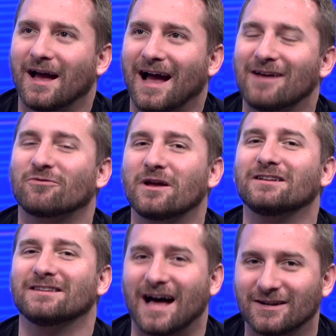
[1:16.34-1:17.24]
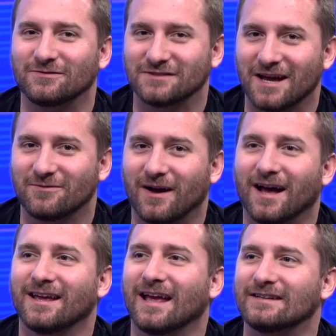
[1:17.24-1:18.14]
I've read a lot of
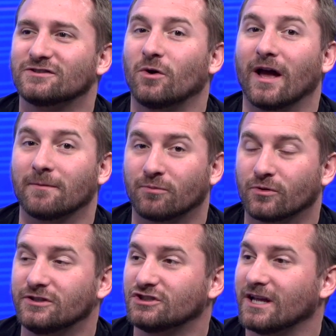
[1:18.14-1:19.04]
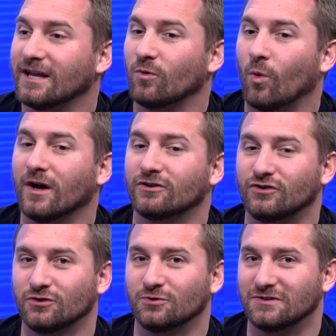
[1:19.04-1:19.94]
sci-fi, and so I appreciate what
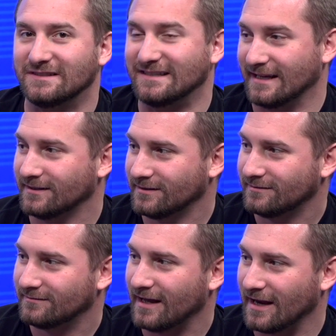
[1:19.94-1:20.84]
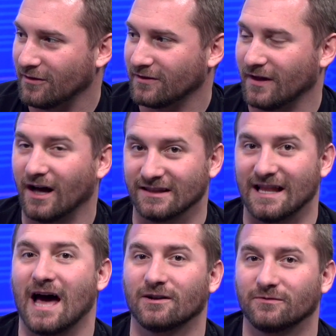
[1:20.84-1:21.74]
Dune did. And I think that a
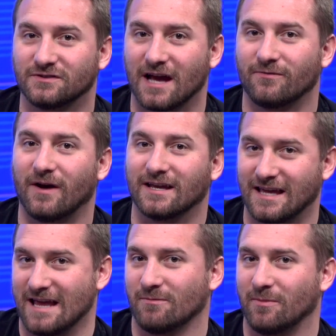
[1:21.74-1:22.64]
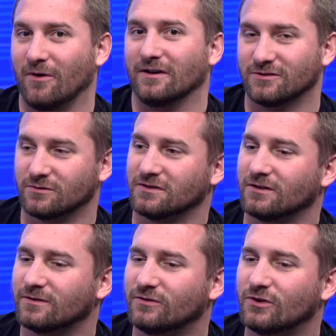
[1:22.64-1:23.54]
lot of sci-fi came about as a
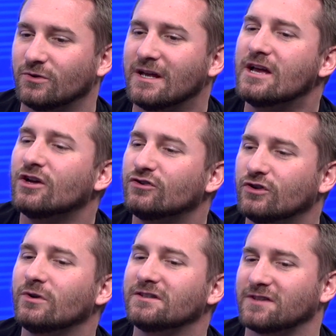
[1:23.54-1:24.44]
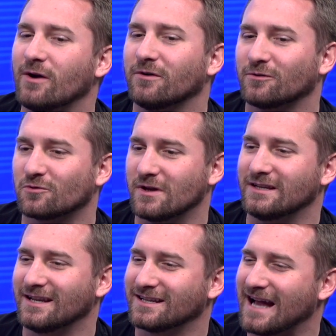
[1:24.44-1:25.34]
result of Dune. Dune is, however,
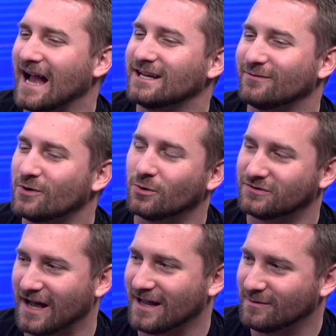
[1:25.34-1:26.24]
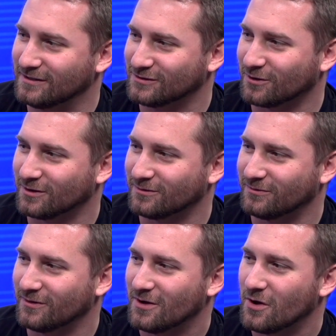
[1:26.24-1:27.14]
written in kind of an old-timey sort
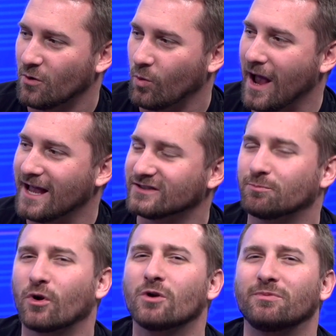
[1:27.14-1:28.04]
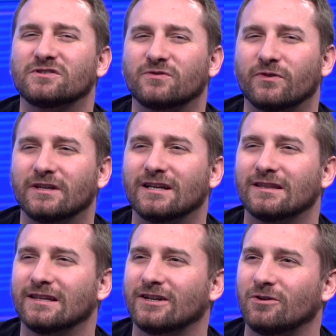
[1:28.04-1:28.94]
of way. Yeah, it's a purposefully little
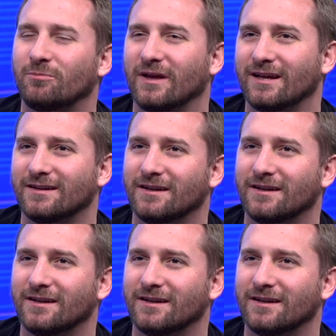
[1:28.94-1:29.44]
a little bit